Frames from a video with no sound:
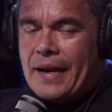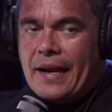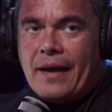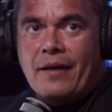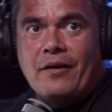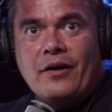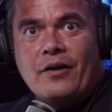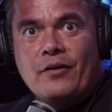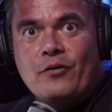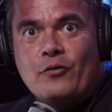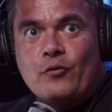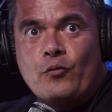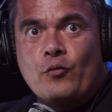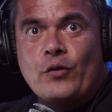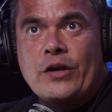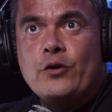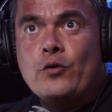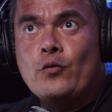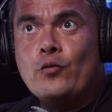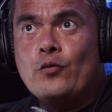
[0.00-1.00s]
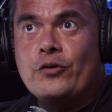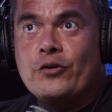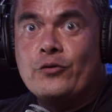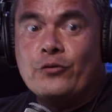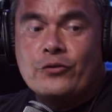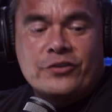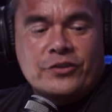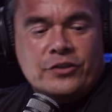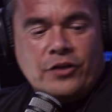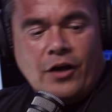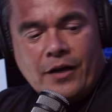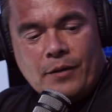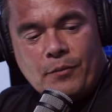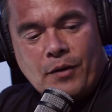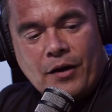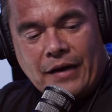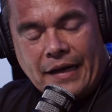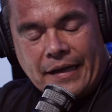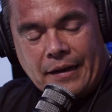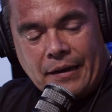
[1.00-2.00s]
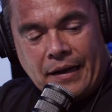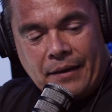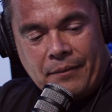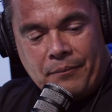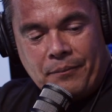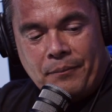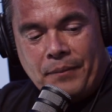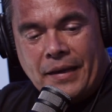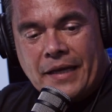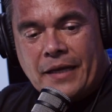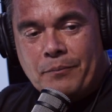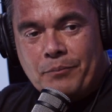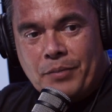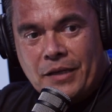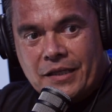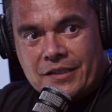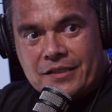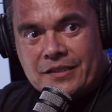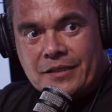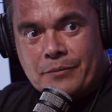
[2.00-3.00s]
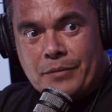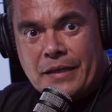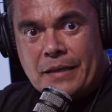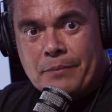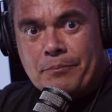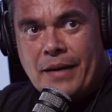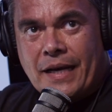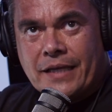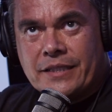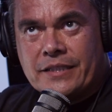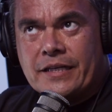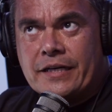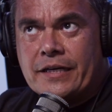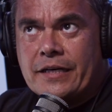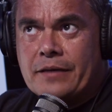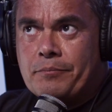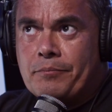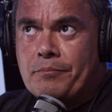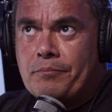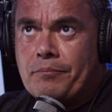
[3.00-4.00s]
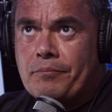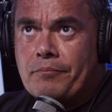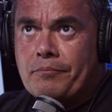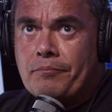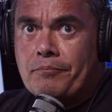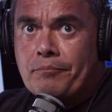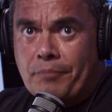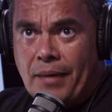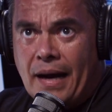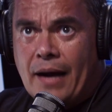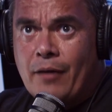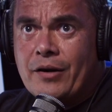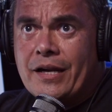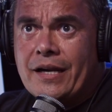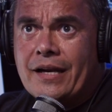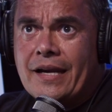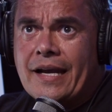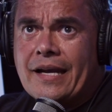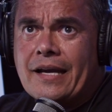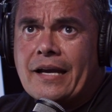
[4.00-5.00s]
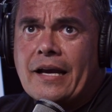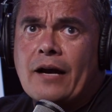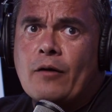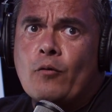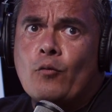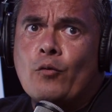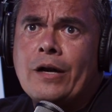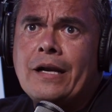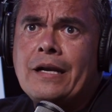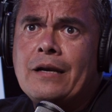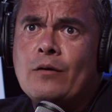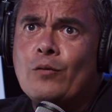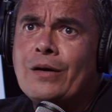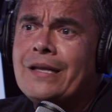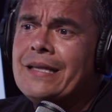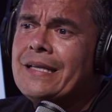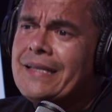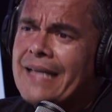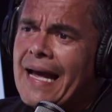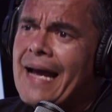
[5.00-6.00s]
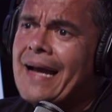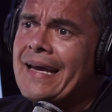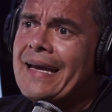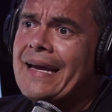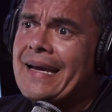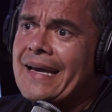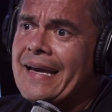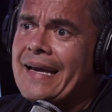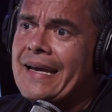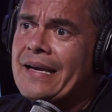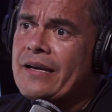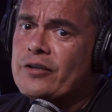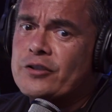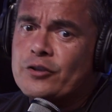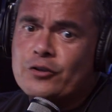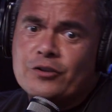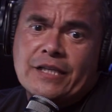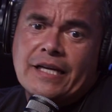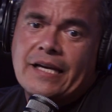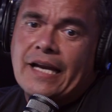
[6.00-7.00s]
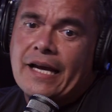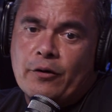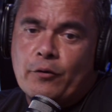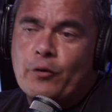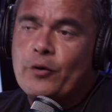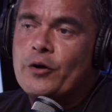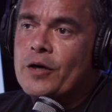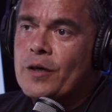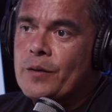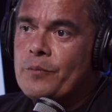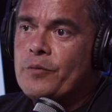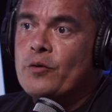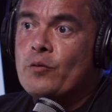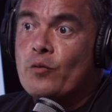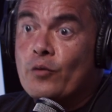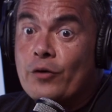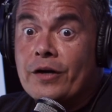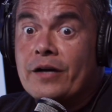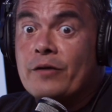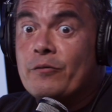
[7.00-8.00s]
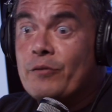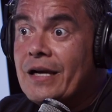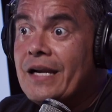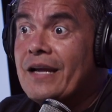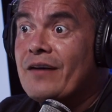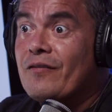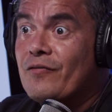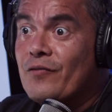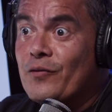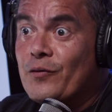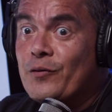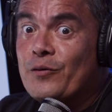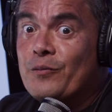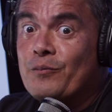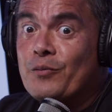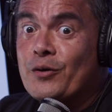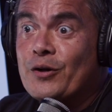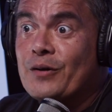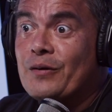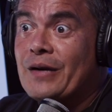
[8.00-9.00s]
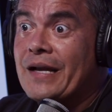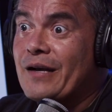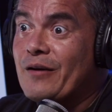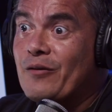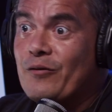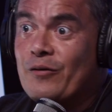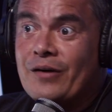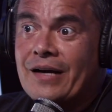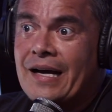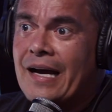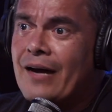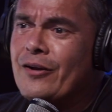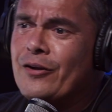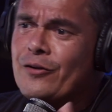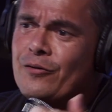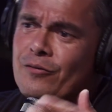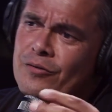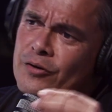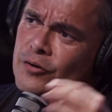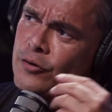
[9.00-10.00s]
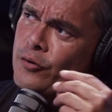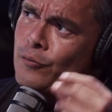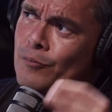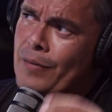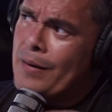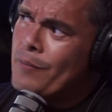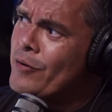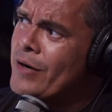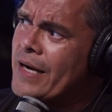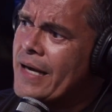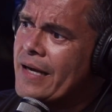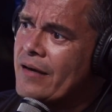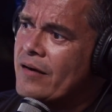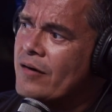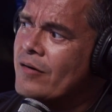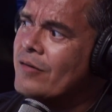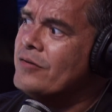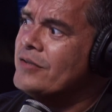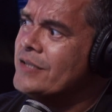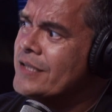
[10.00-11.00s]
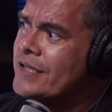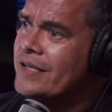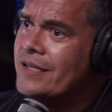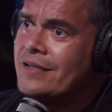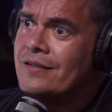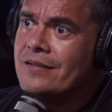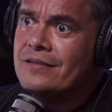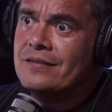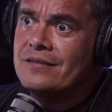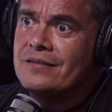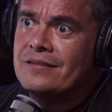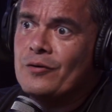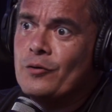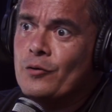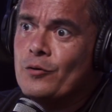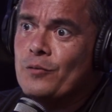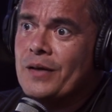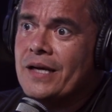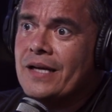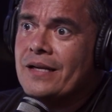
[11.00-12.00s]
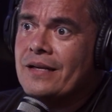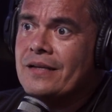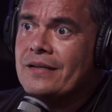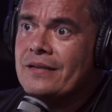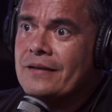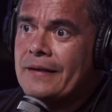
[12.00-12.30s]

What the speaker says: but when you were talking about, like, making pizzas and being passionate about it, like, when did that kick in? Because you said, like, growing up you weren't really a food like, how do you remember, like, oh shit, this is cool, man?